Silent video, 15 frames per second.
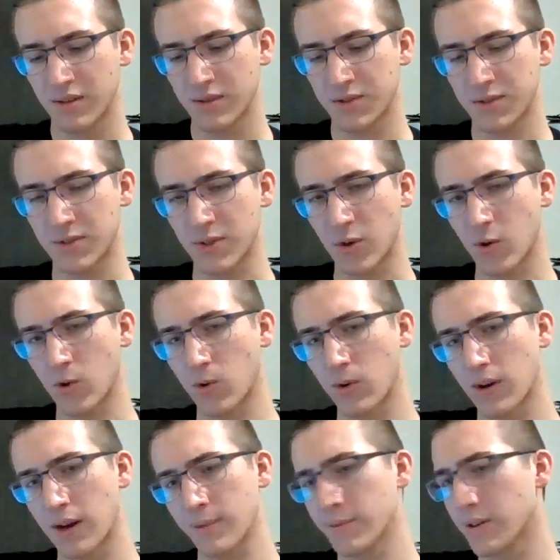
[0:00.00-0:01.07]

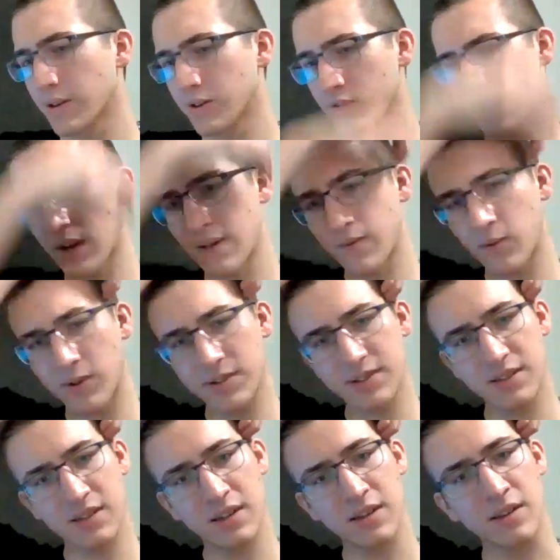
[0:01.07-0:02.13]
So I'm gonna try
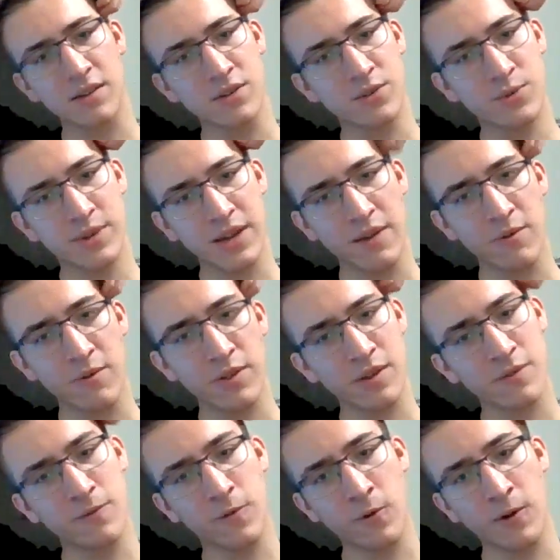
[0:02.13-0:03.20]
voicing it and doing
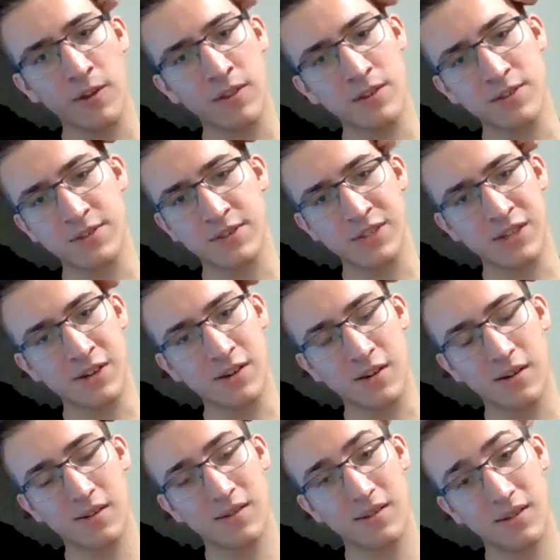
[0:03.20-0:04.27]
everything for it this year.